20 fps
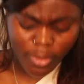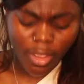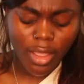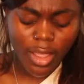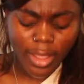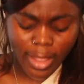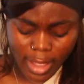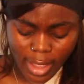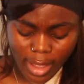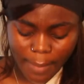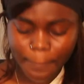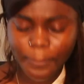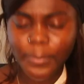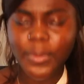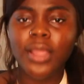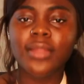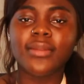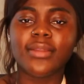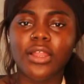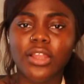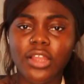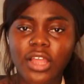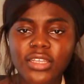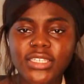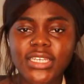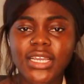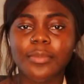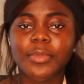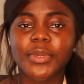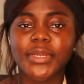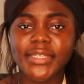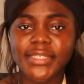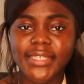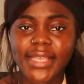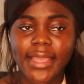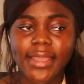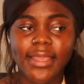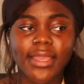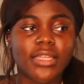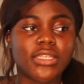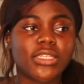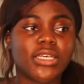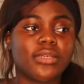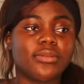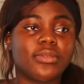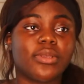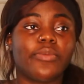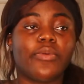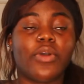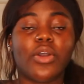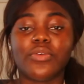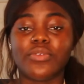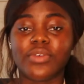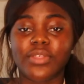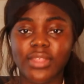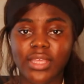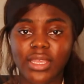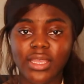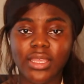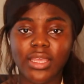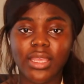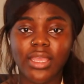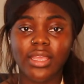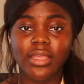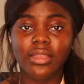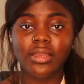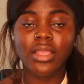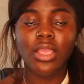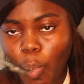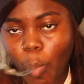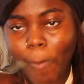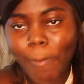Okay, now last thing I'm going to say in terms of overthinking,